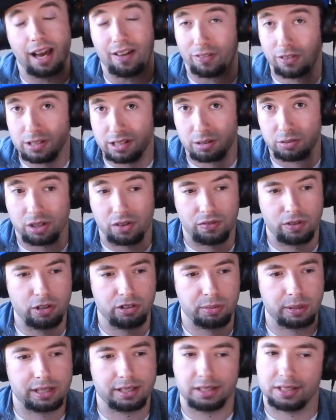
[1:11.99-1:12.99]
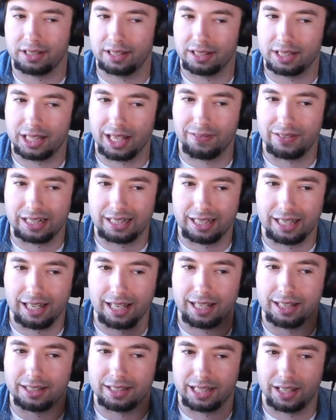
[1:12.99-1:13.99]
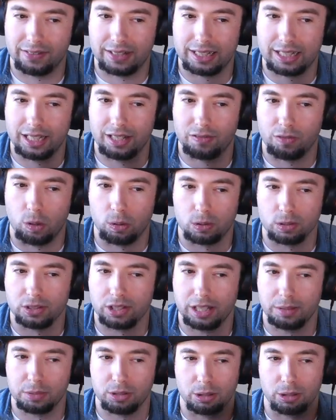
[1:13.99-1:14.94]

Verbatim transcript: At first I was confused because it says 17 17 vocal team,